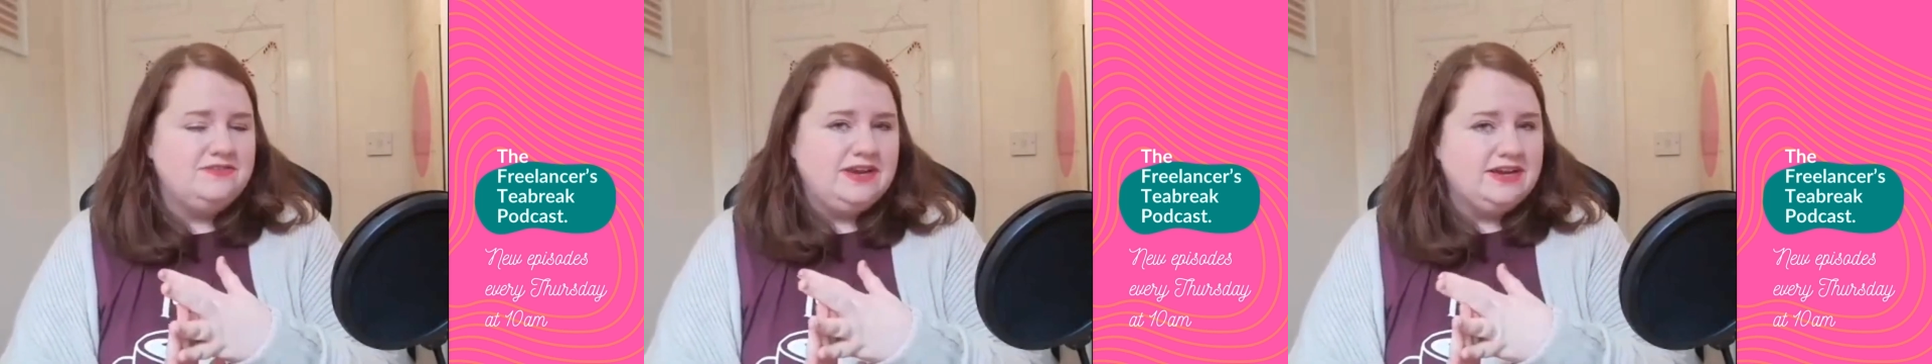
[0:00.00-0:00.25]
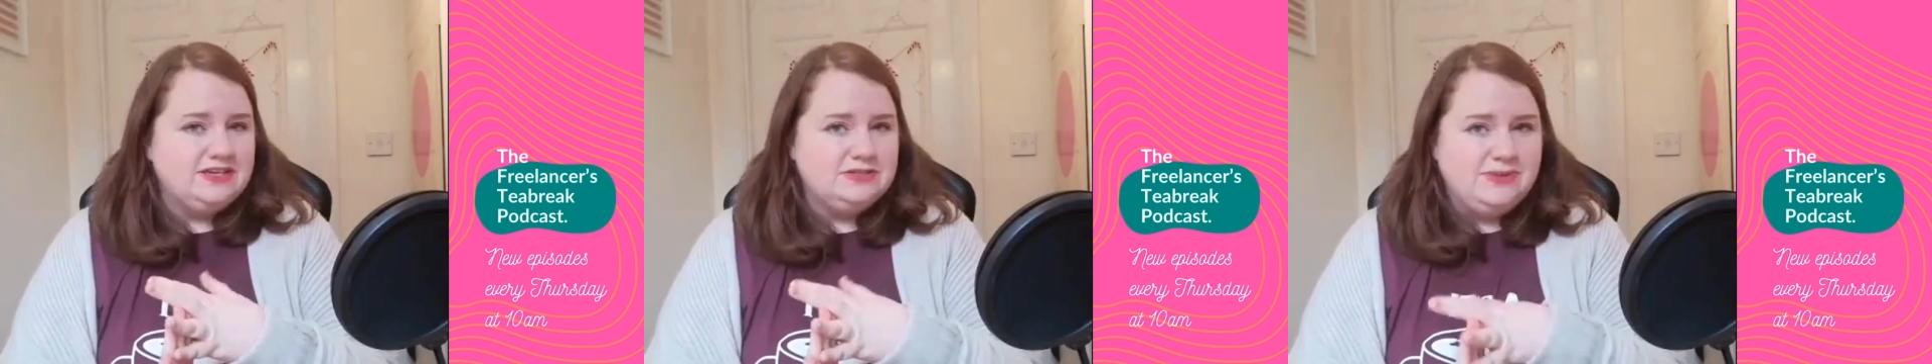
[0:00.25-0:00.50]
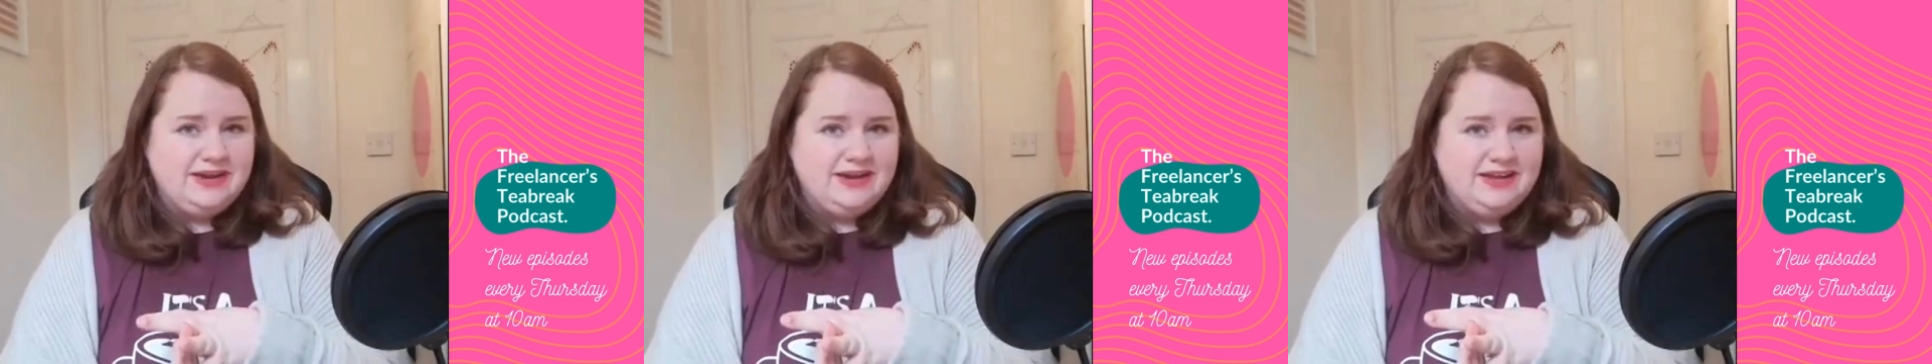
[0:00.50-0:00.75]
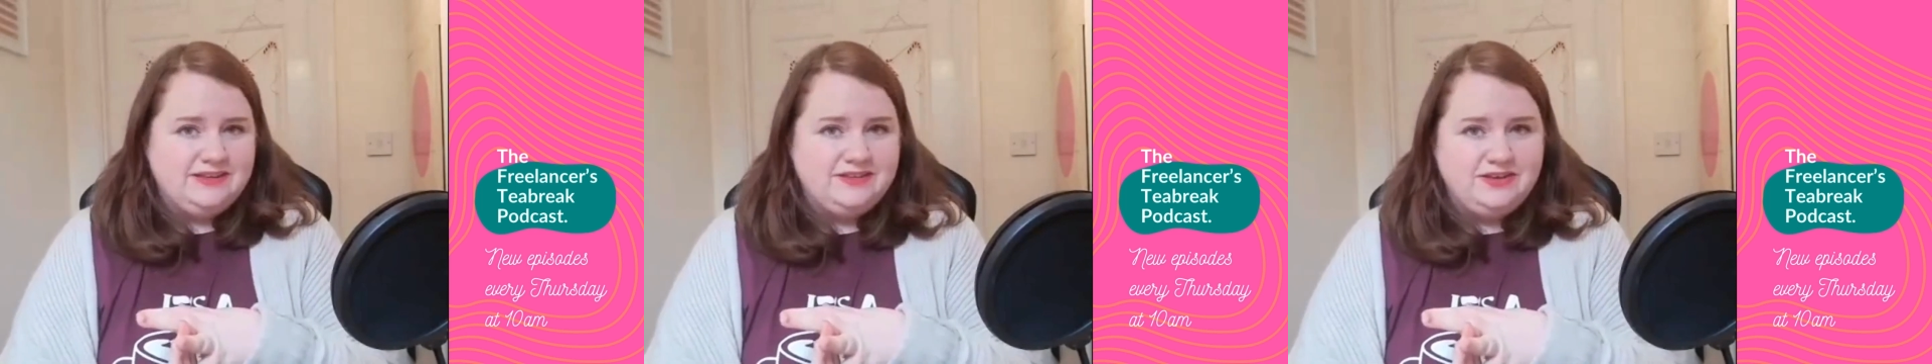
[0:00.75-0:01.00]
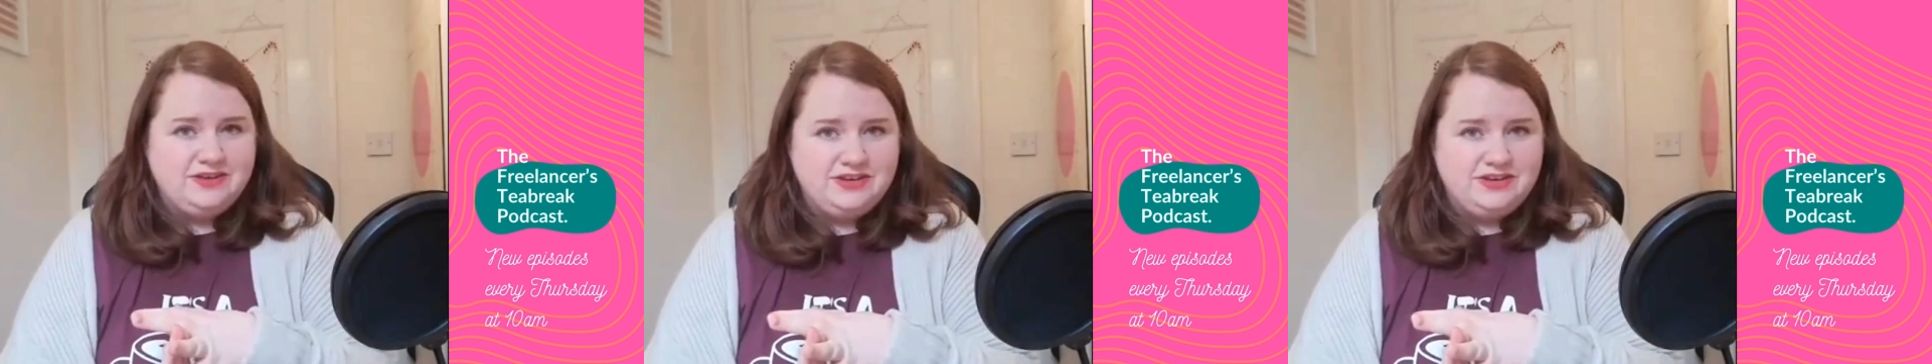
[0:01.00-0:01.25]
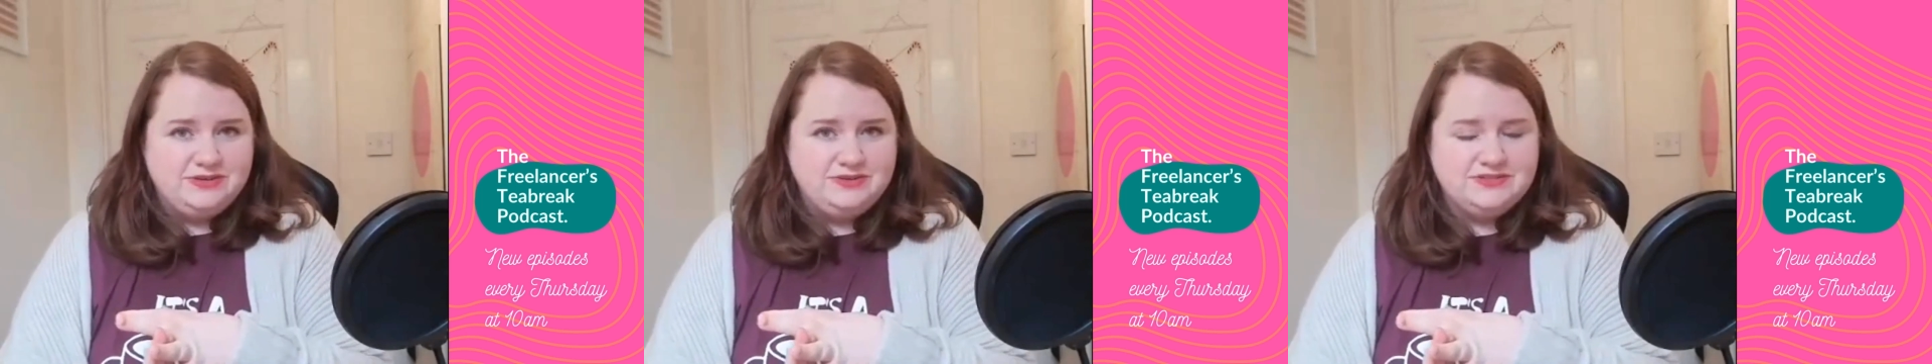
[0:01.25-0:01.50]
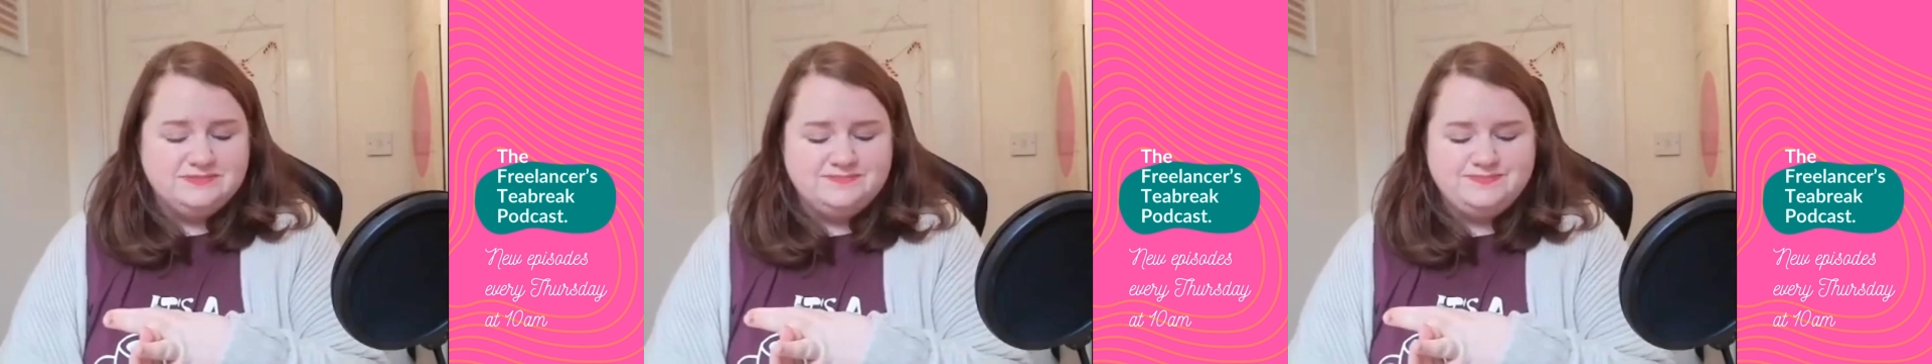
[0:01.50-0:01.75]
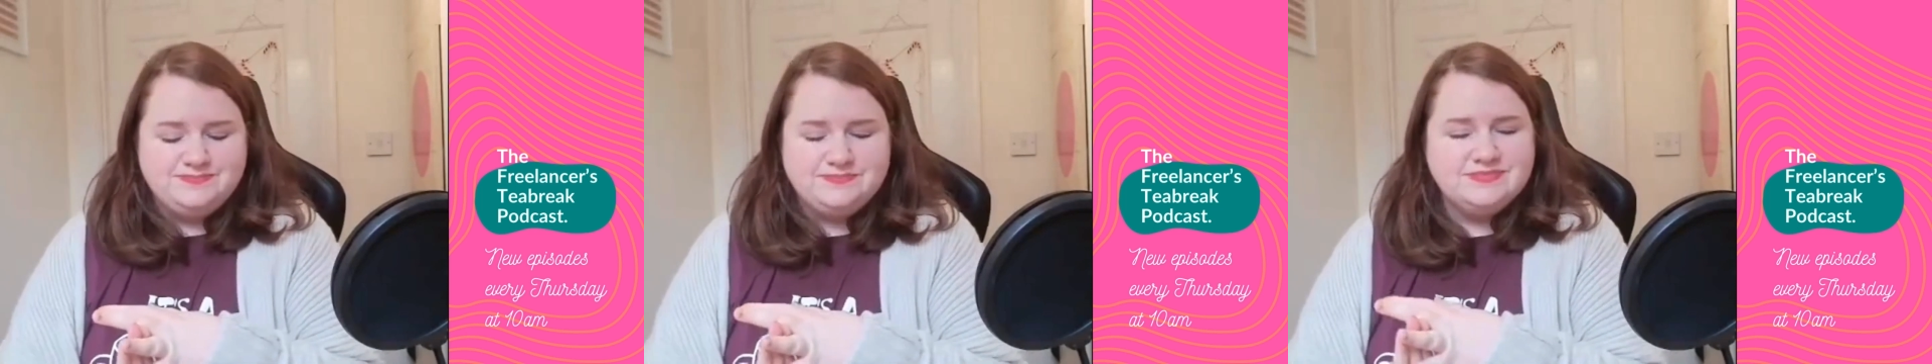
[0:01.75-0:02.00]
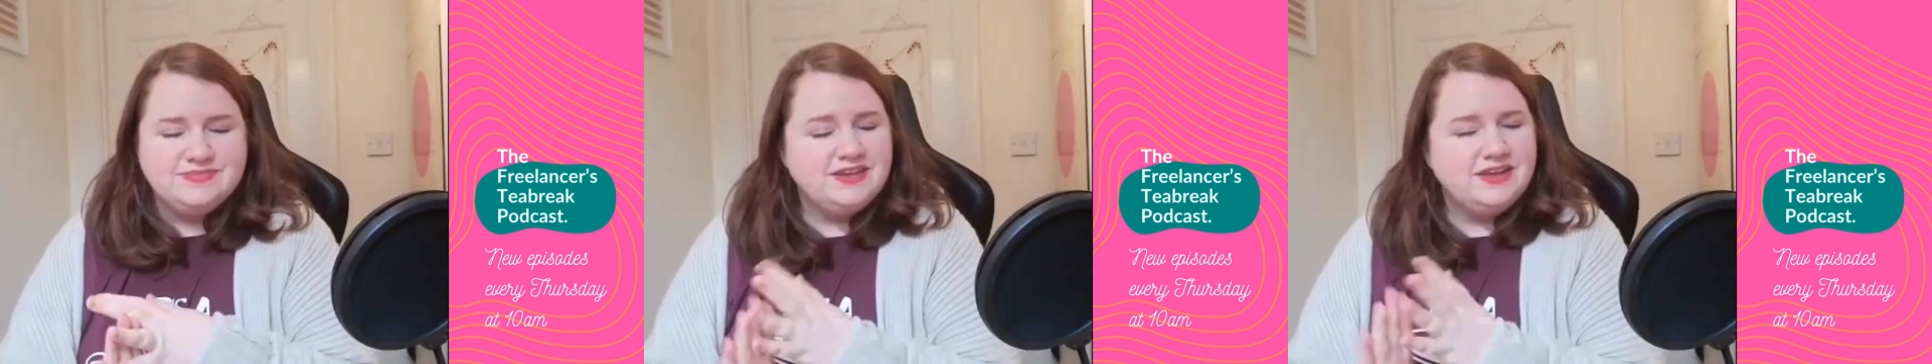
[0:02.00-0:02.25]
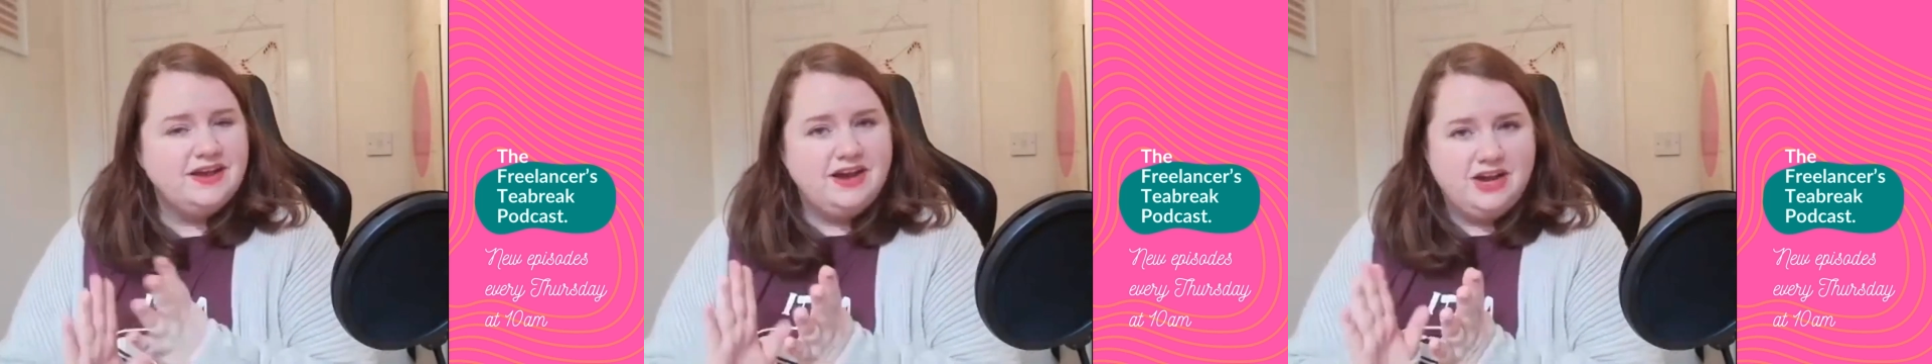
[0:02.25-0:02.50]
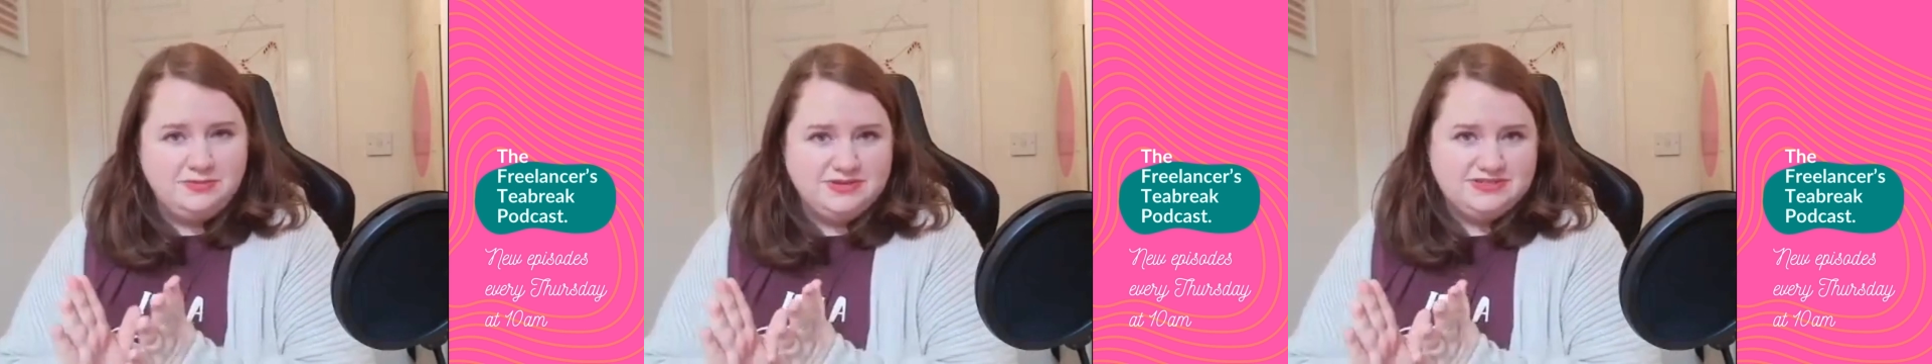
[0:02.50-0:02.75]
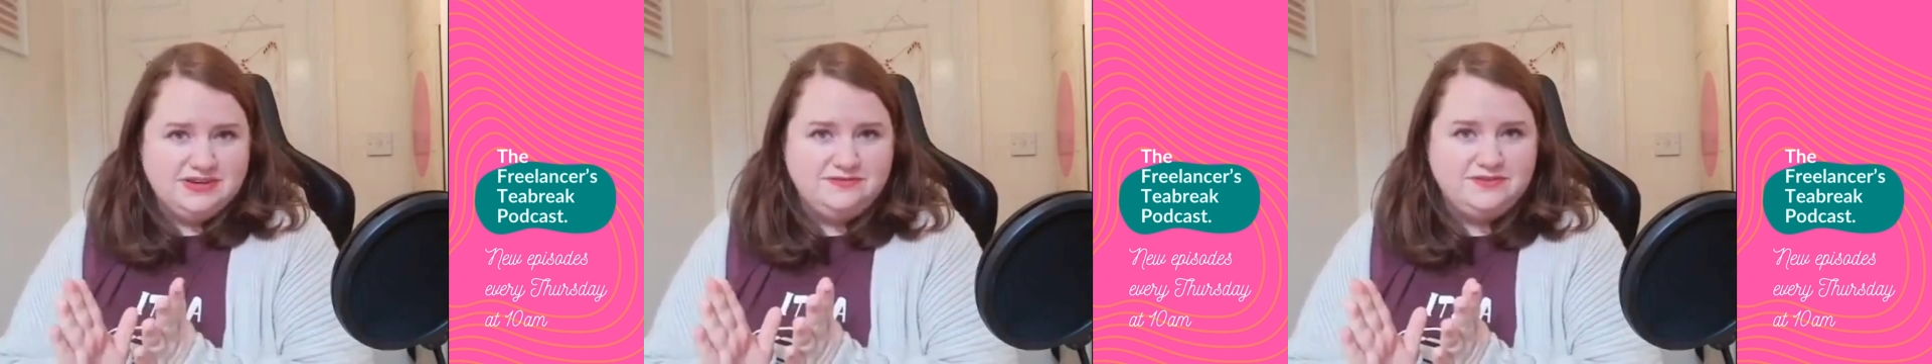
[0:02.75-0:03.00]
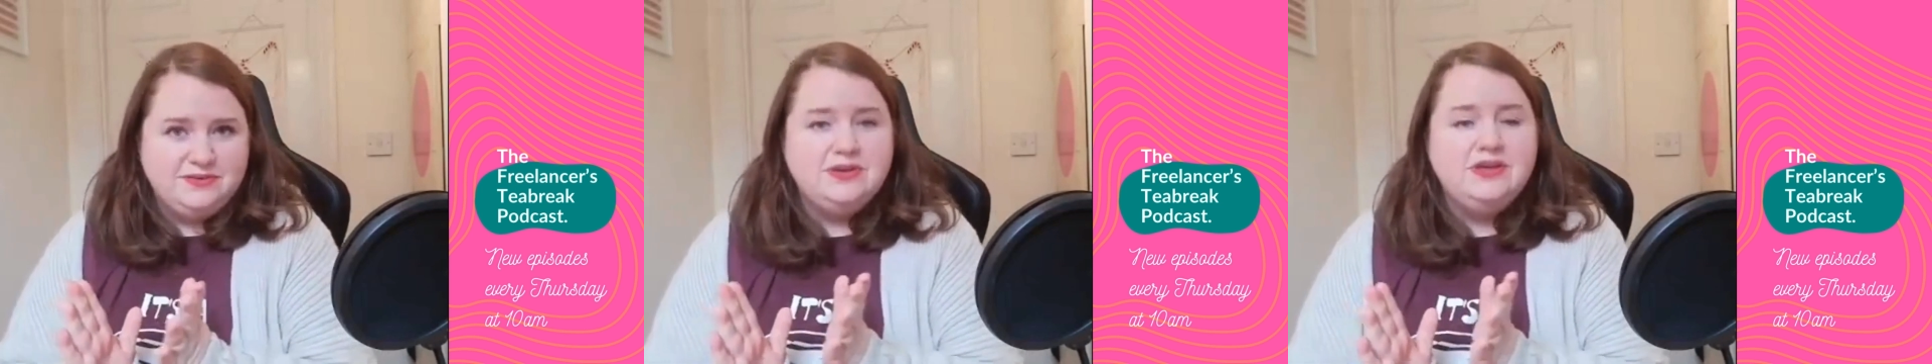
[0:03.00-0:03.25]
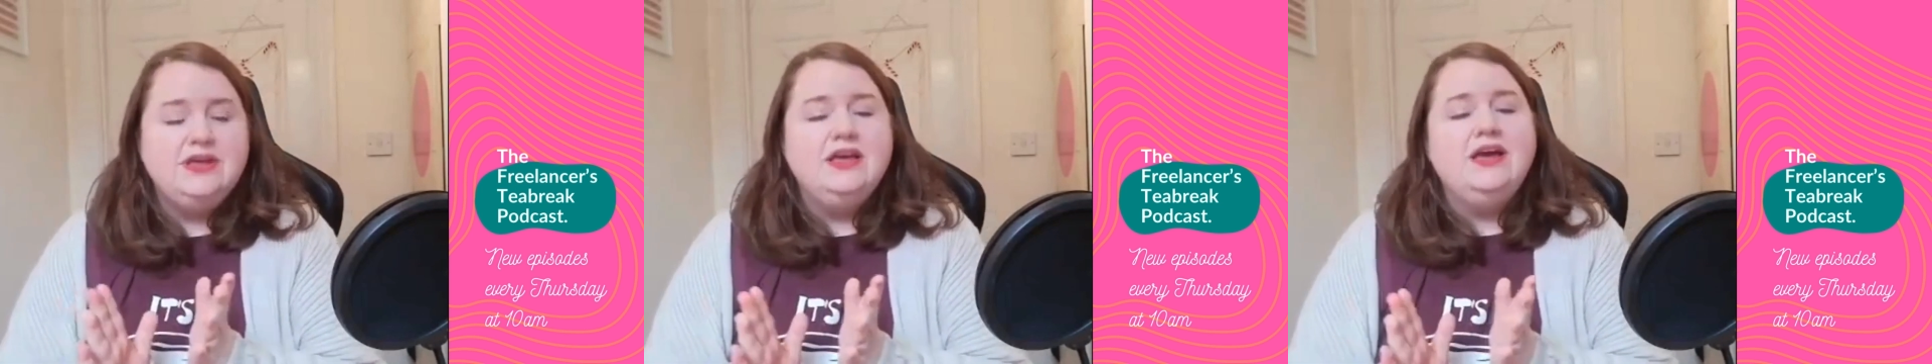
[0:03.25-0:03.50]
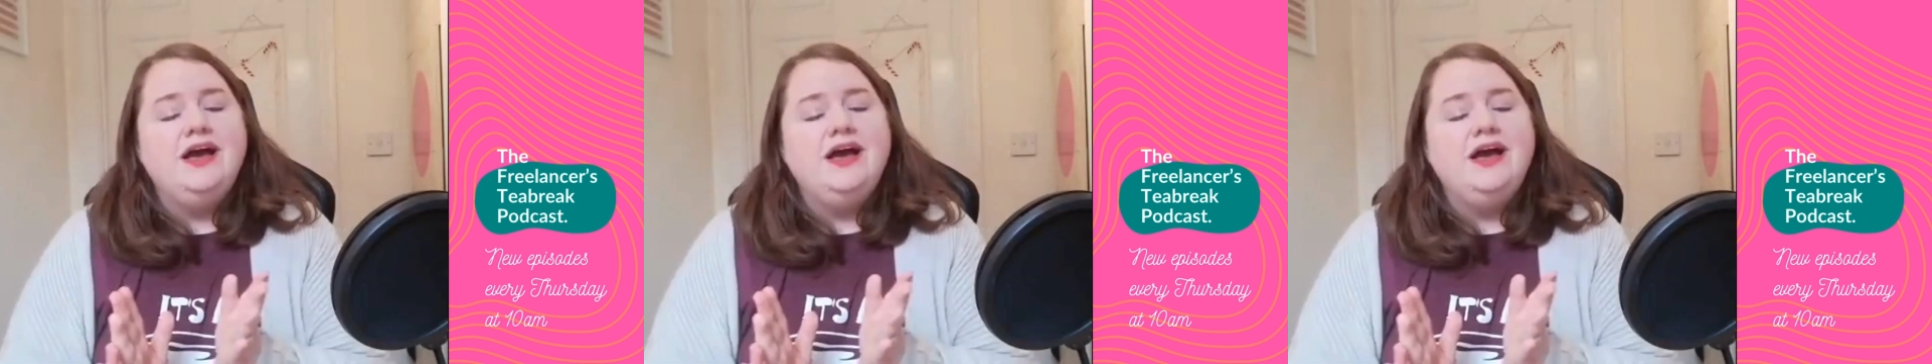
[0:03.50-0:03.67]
Is there a cashback link that you can use? I hope that's helpful.